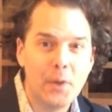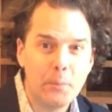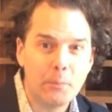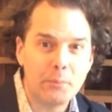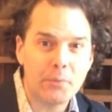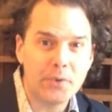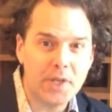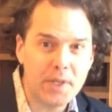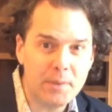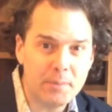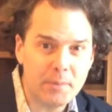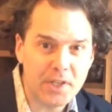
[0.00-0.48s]

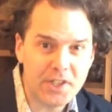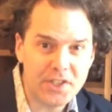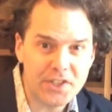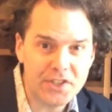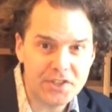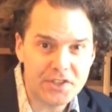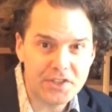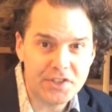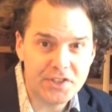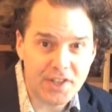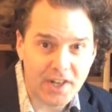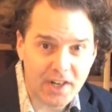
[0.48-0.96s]
pretty
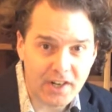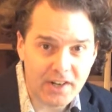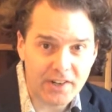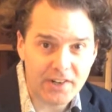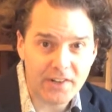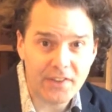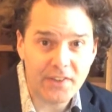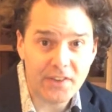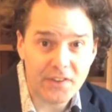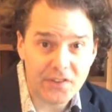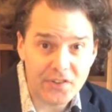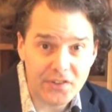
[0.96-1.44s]
much
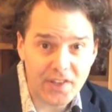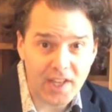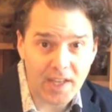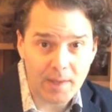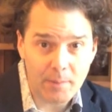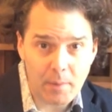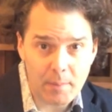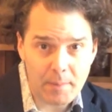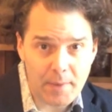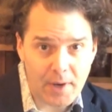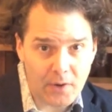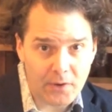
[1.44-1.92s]
darn the
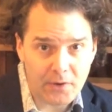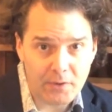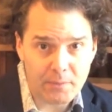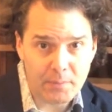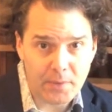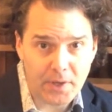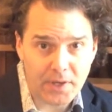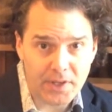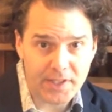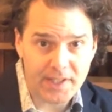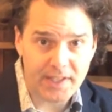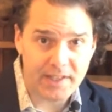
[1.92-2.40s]
same amount of
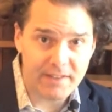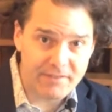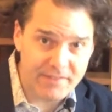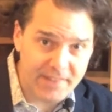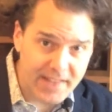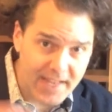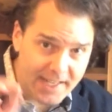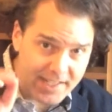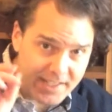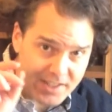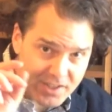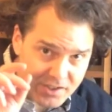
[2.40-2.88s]
money, if
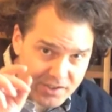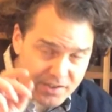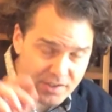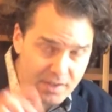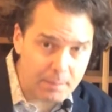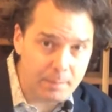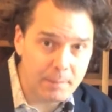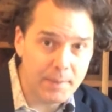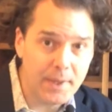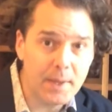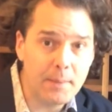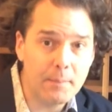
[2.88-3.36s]
not just a
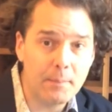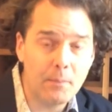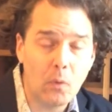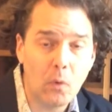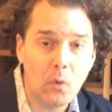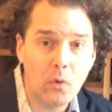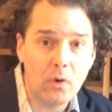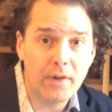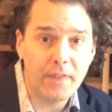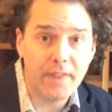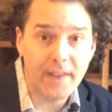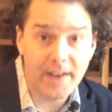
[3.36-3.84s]
bit
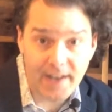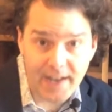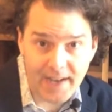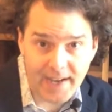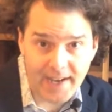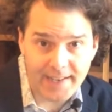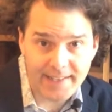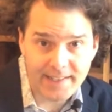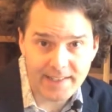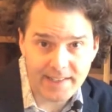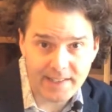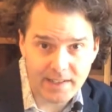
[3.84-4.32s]
more than
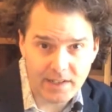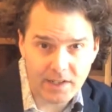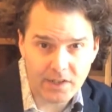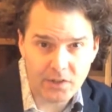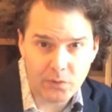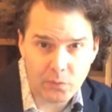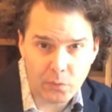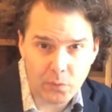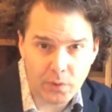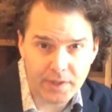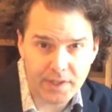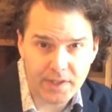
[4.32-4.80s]
I did in
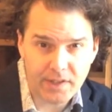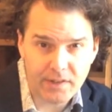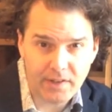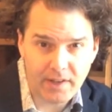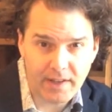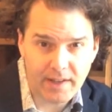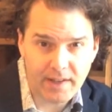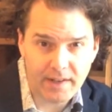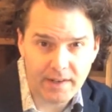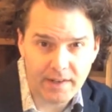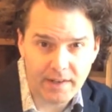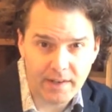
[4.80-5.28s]

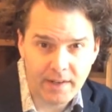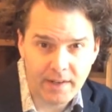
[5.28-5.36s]
2010.